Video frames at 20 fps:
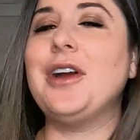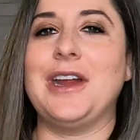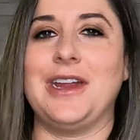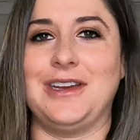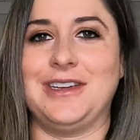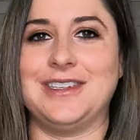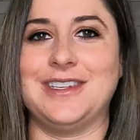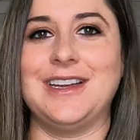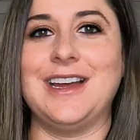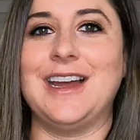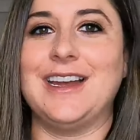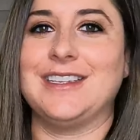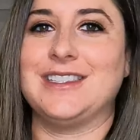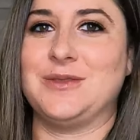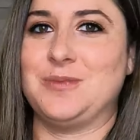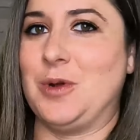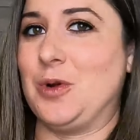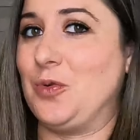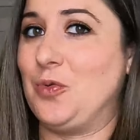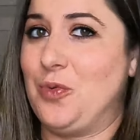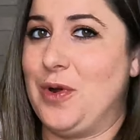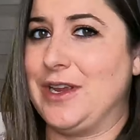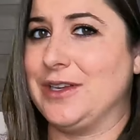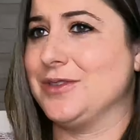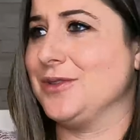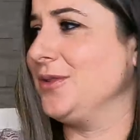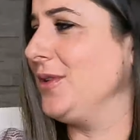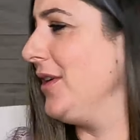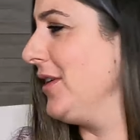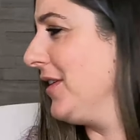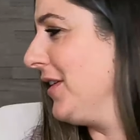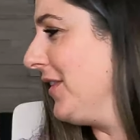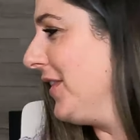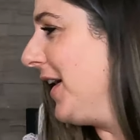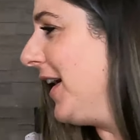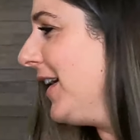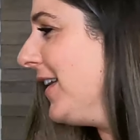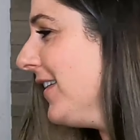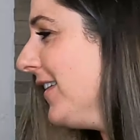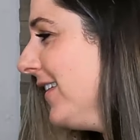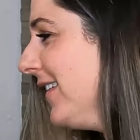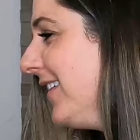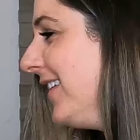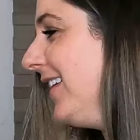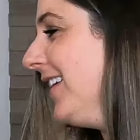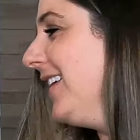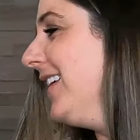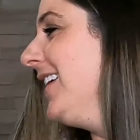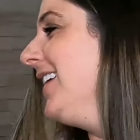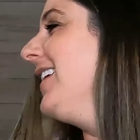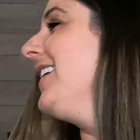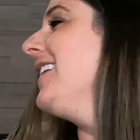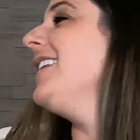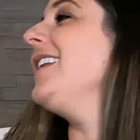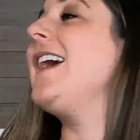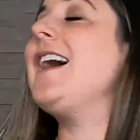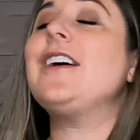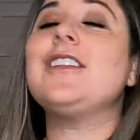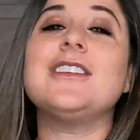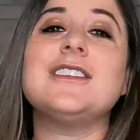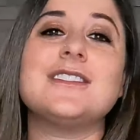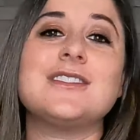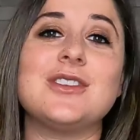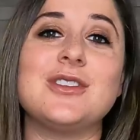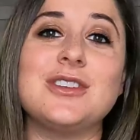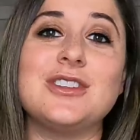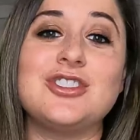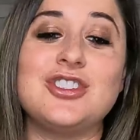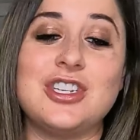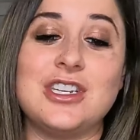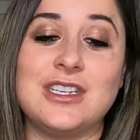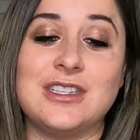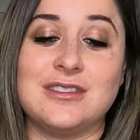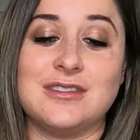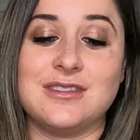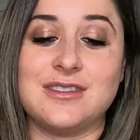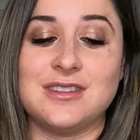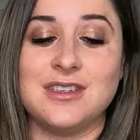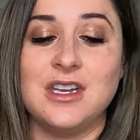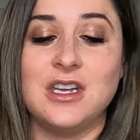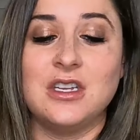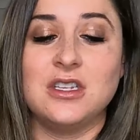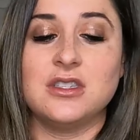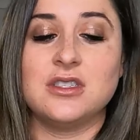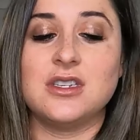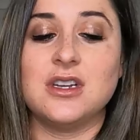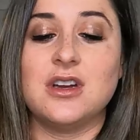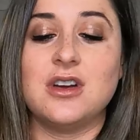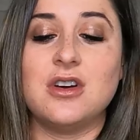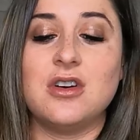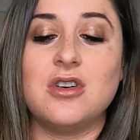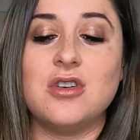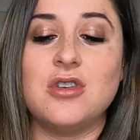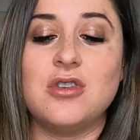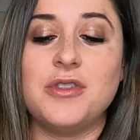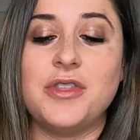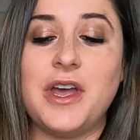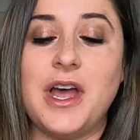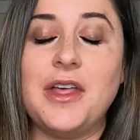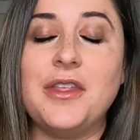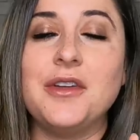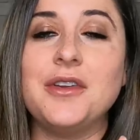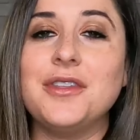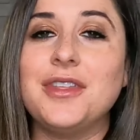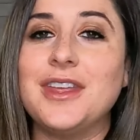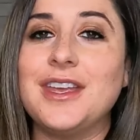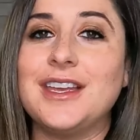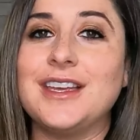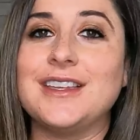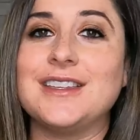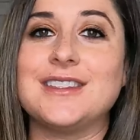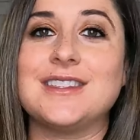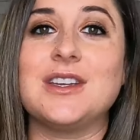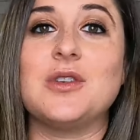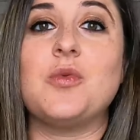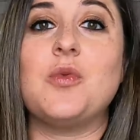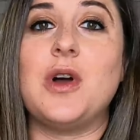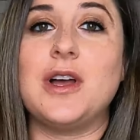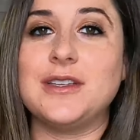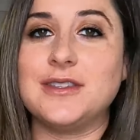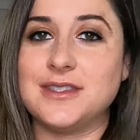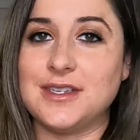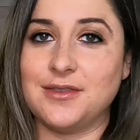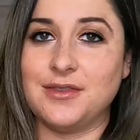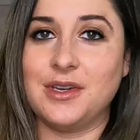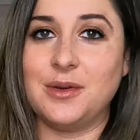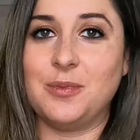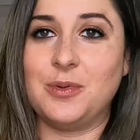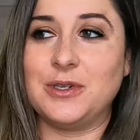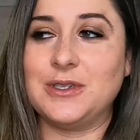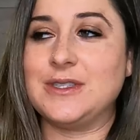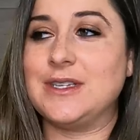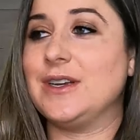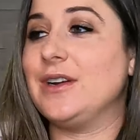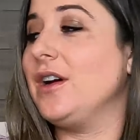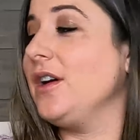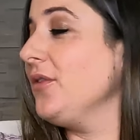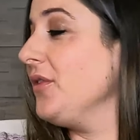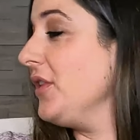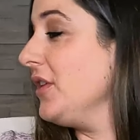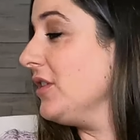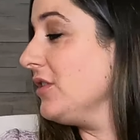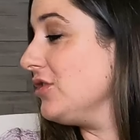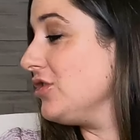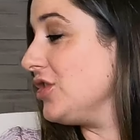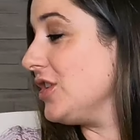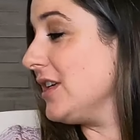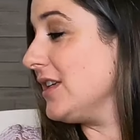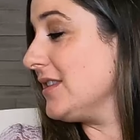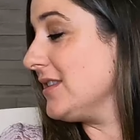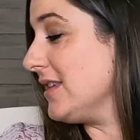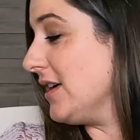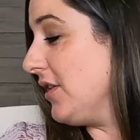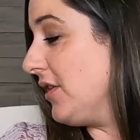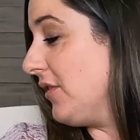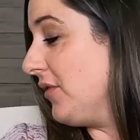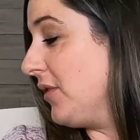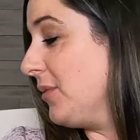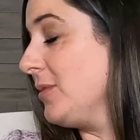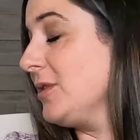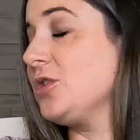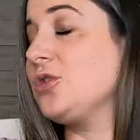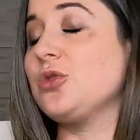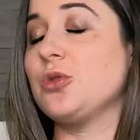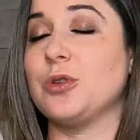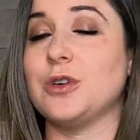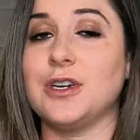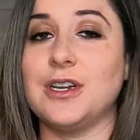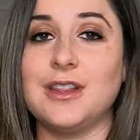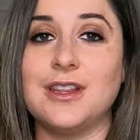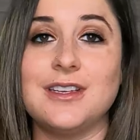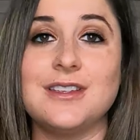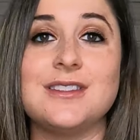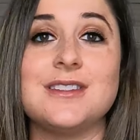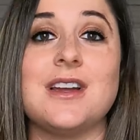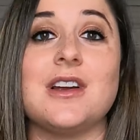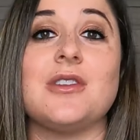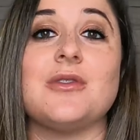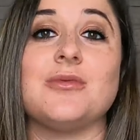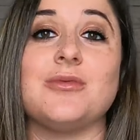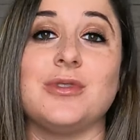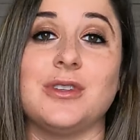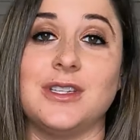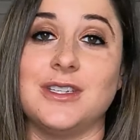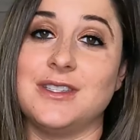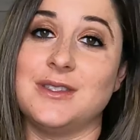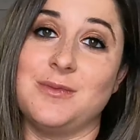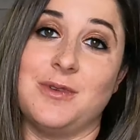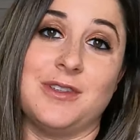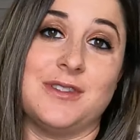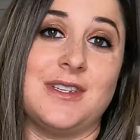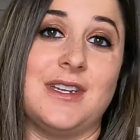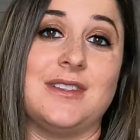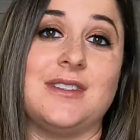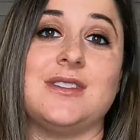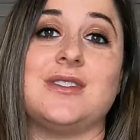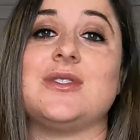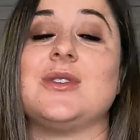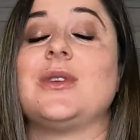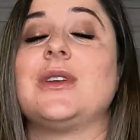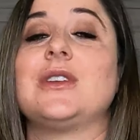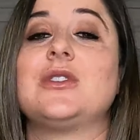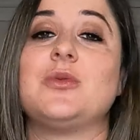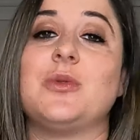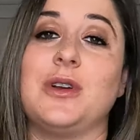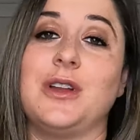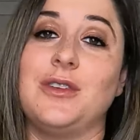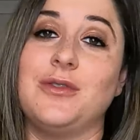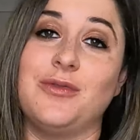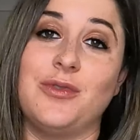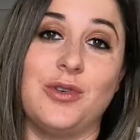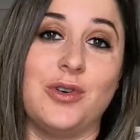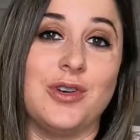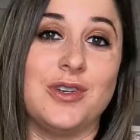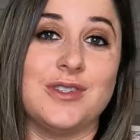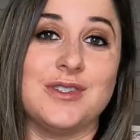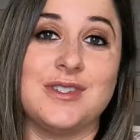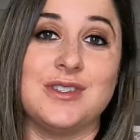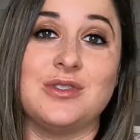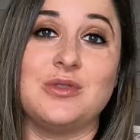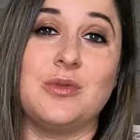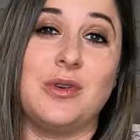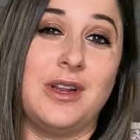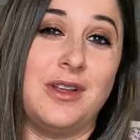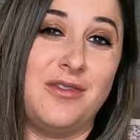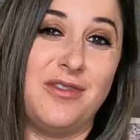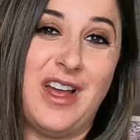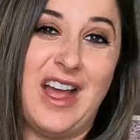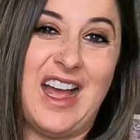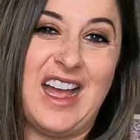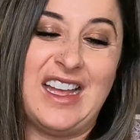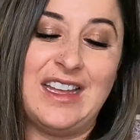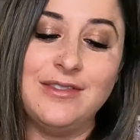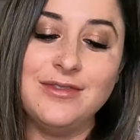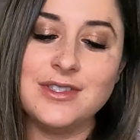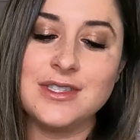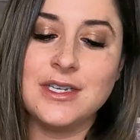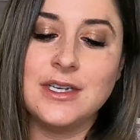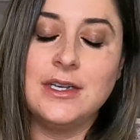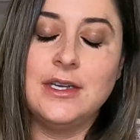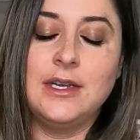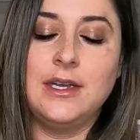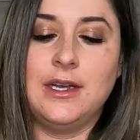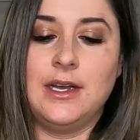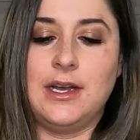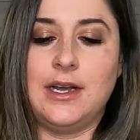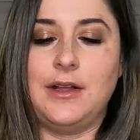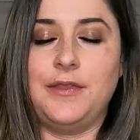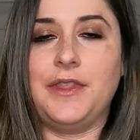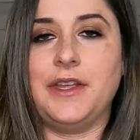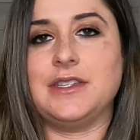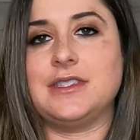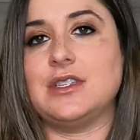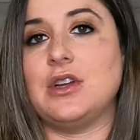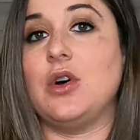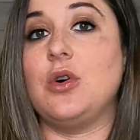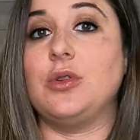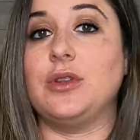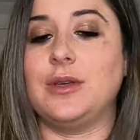All right, I spoke way too long on that. Now let's go to jeans. So the other thing is it was 70% off of their jeans. However, majority of these are really small sizes. So like 24s and 25s. Uh, that's the